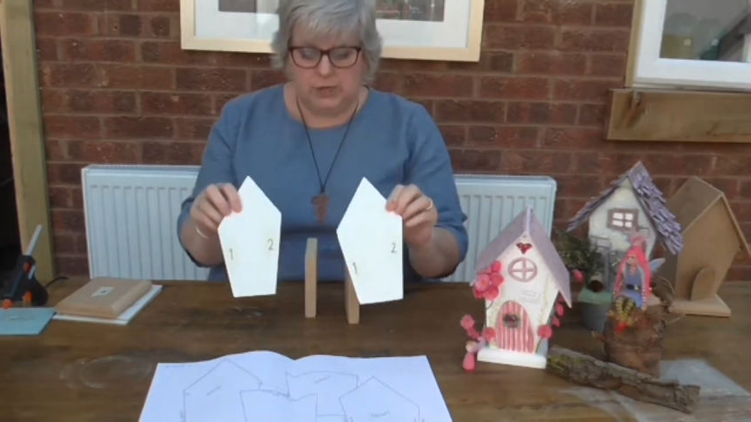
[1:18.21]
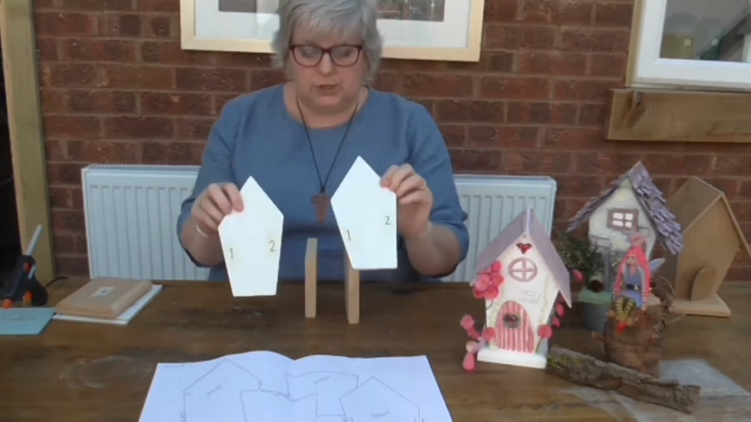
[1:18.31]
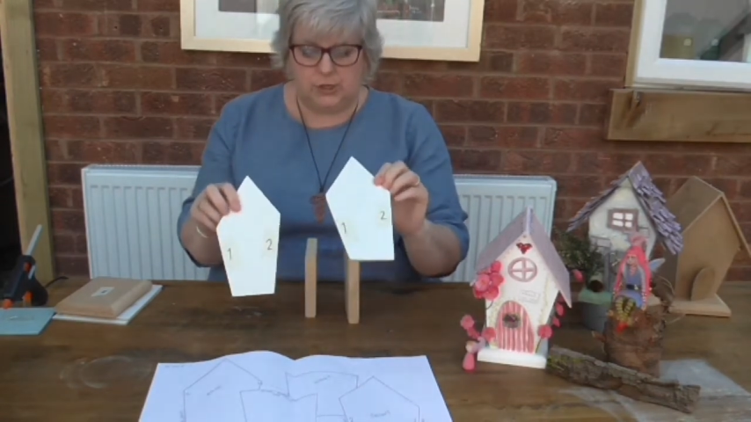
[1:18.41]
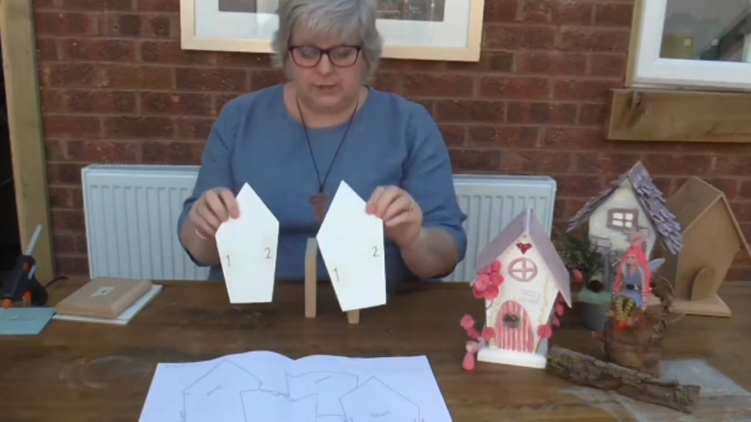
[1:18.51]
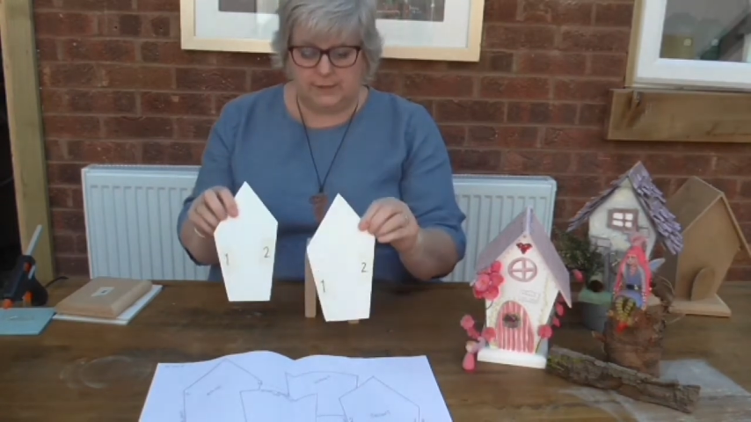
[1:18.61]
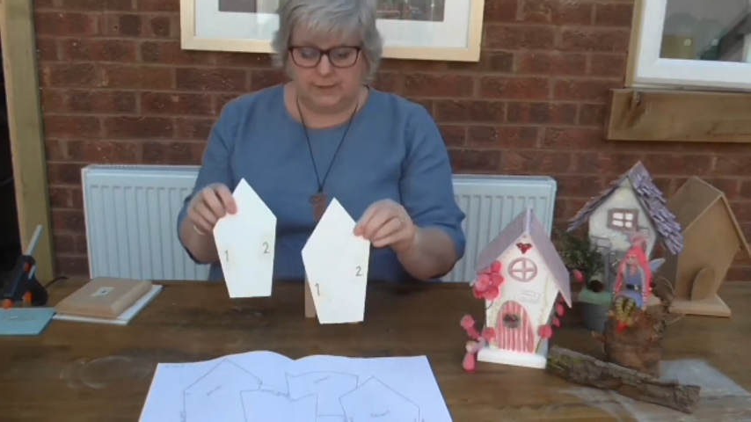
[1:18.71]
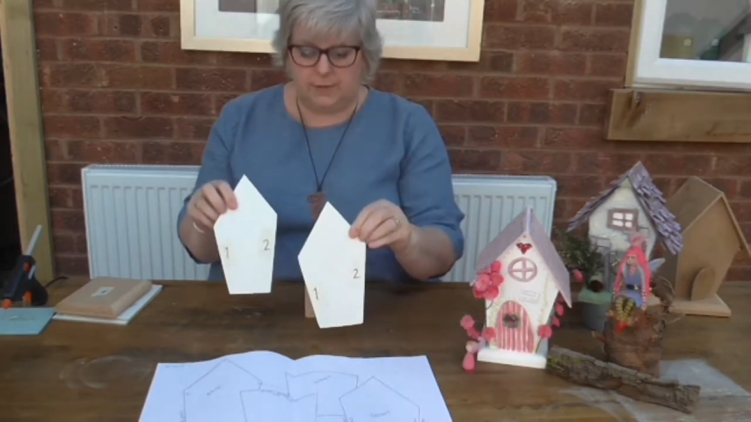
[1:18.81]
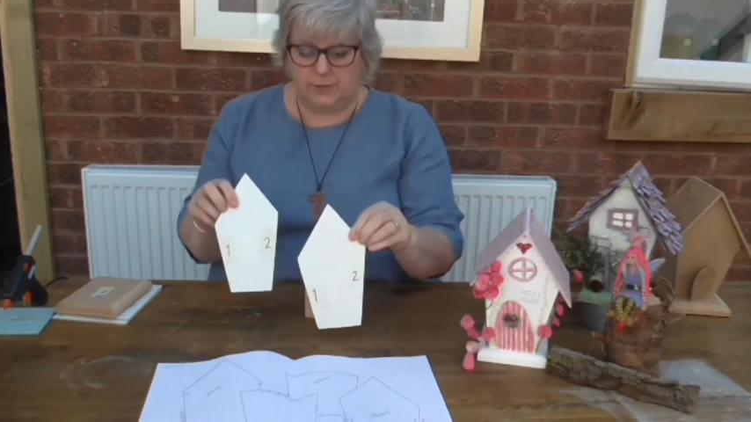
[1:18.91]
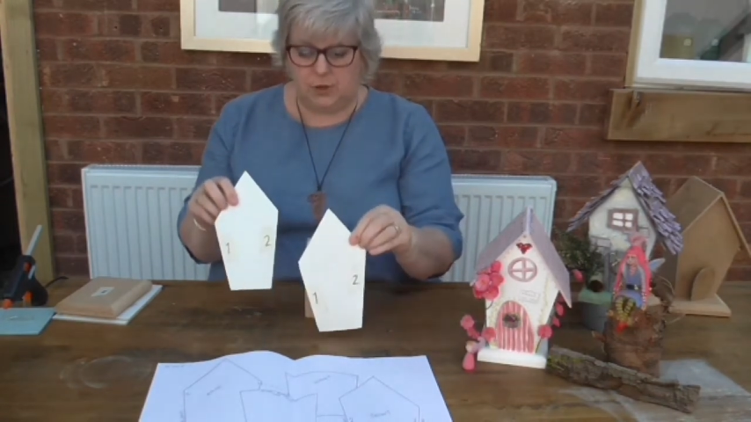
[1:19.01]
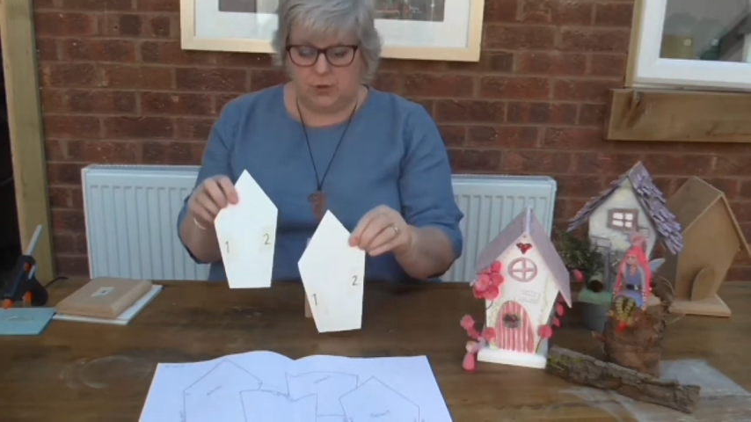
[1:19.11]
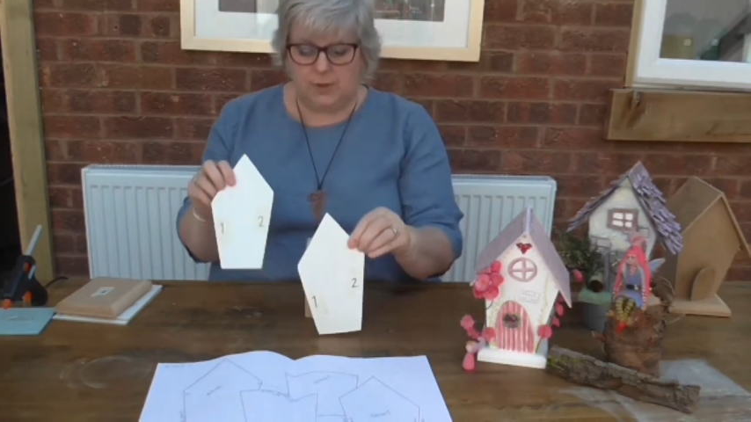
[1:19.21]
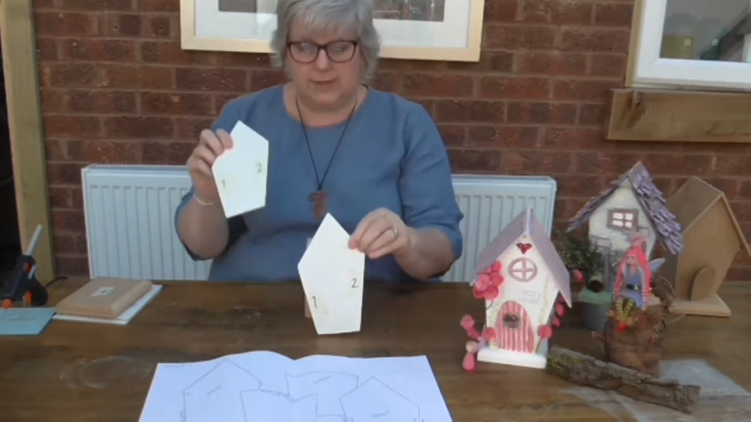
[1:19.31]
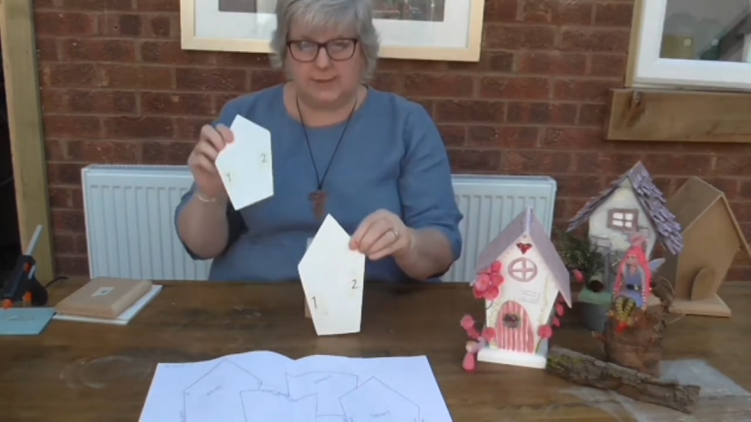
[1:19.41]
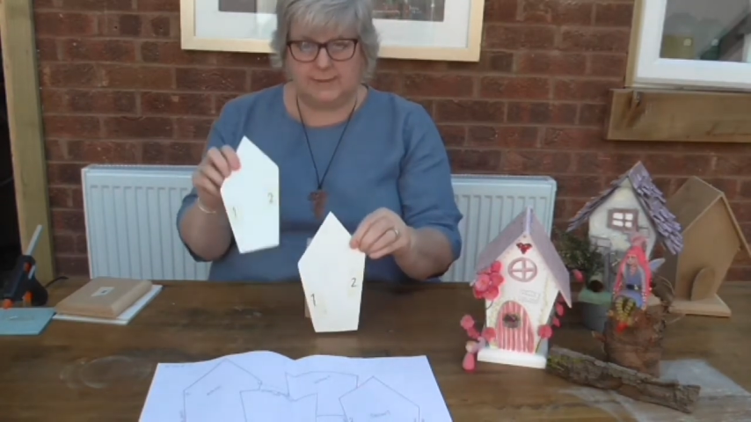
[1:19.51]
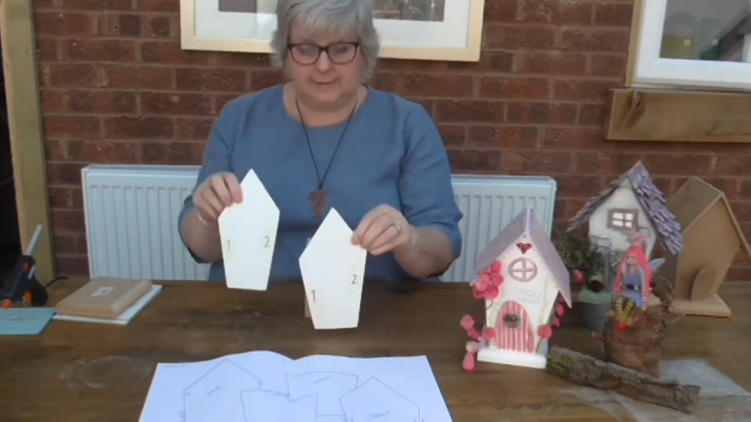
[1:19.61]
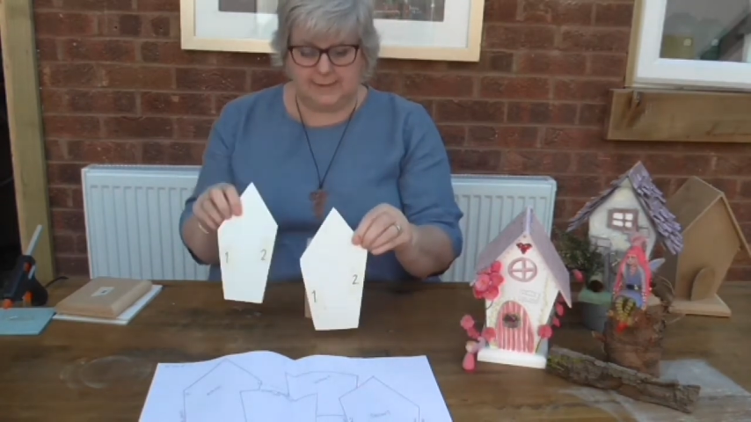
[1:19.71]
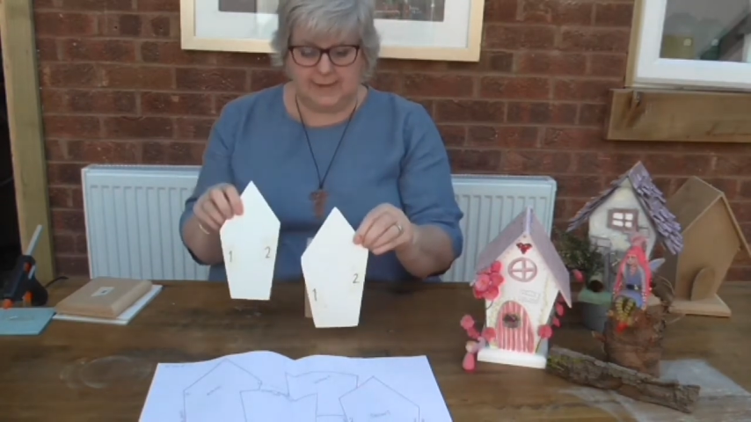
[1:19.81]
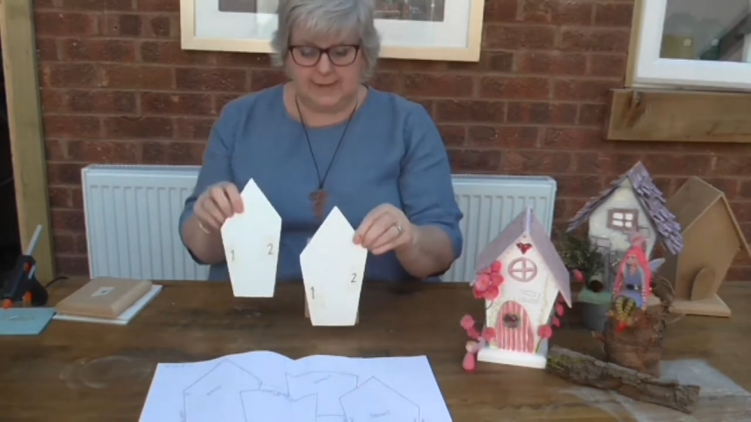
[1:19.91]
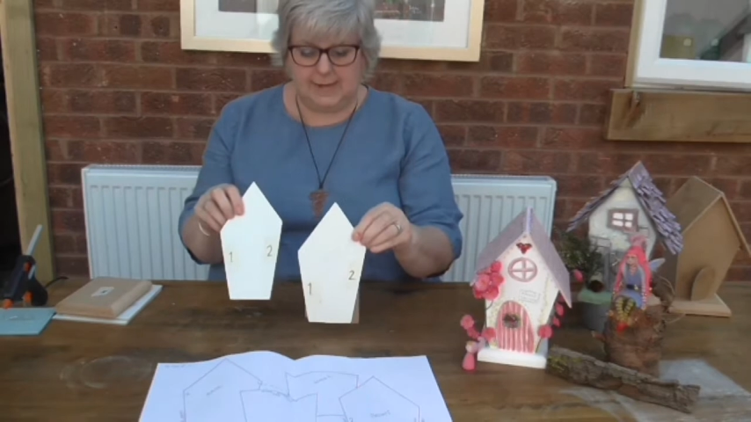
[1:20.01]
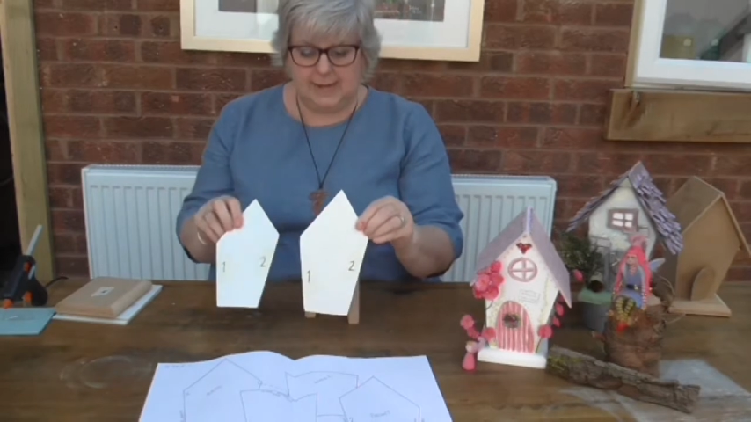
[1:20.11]
just so that you can
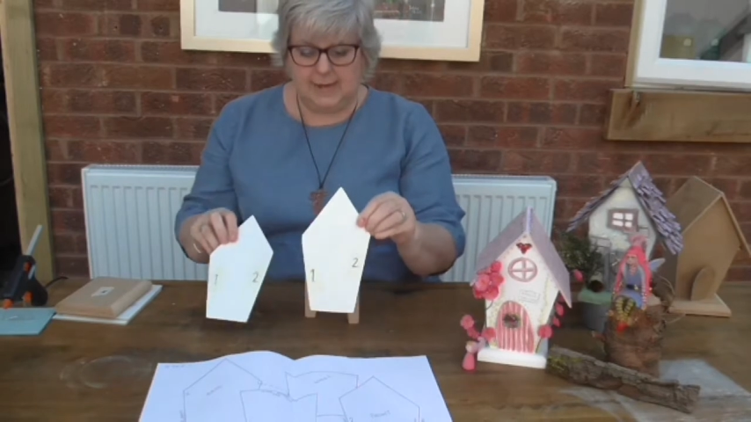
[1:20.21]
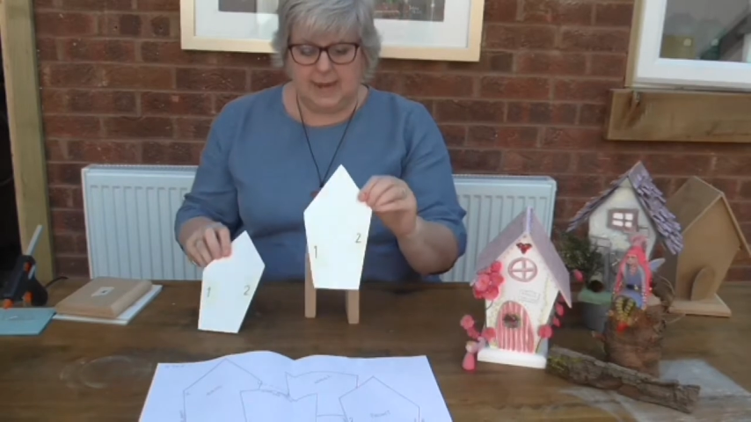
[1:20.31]
see